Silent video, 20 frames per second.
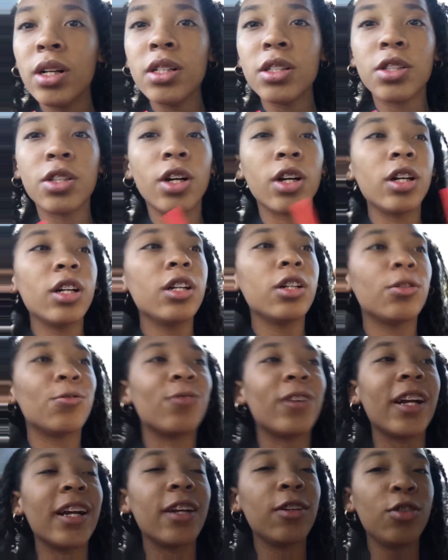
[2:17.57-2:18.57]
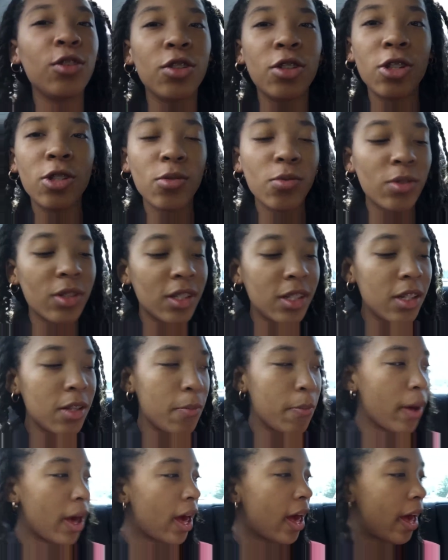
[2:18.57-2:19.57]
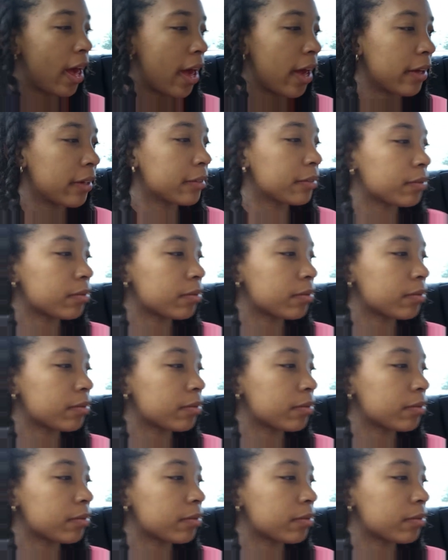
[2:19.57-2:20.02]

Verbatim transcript: What is turning around? Oh, yeah. Don't see the bag.